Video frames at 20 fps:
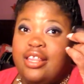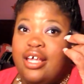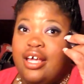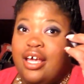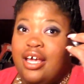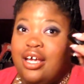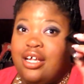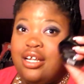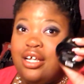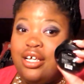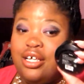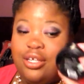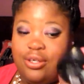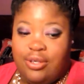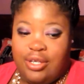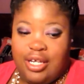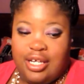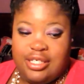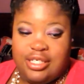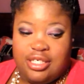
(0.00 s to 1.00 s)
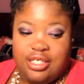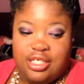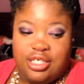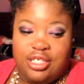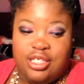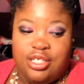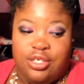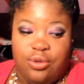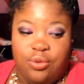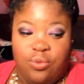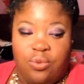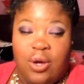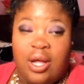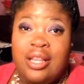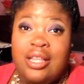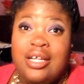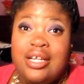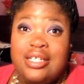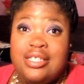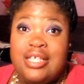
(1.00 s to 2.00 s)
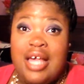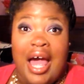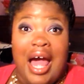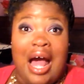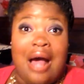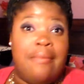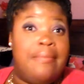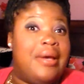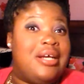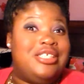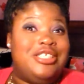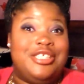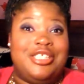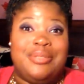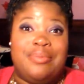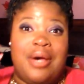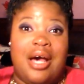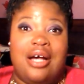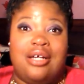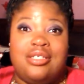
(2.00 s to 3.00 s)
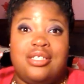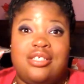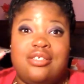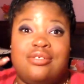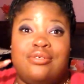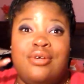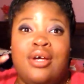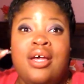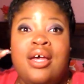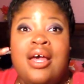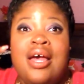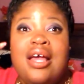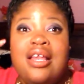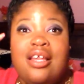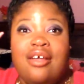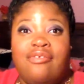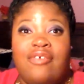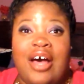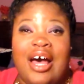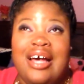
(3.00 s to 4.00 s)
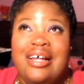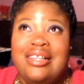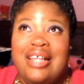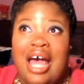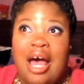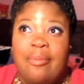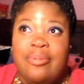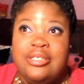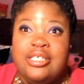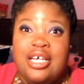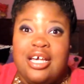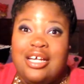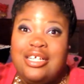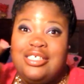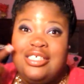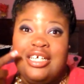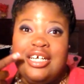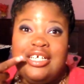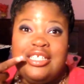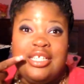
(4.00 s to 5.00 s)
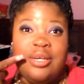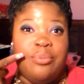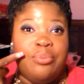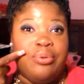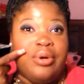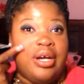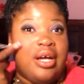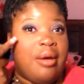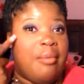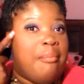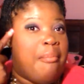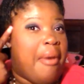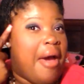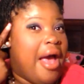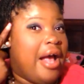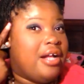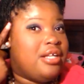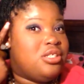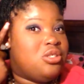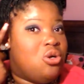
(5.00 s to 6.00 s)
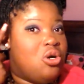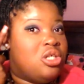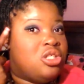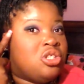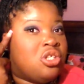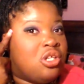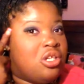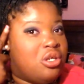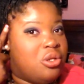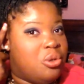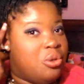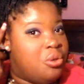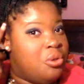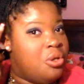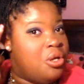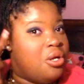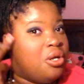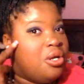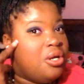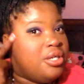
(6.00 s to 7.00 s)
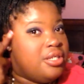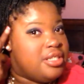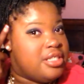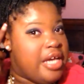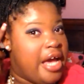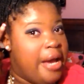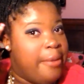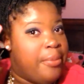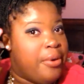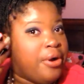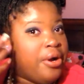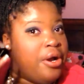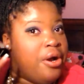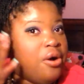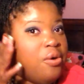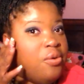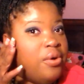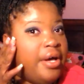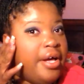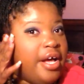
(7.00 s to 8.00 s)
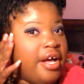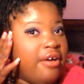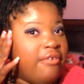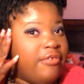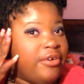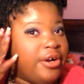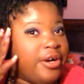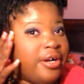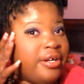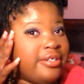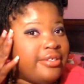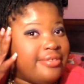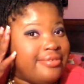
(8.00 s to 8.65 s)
then you need to just do one little tap, makes you smile to define the apples of your cheeks and bring it back towards your little sideburn or whatever,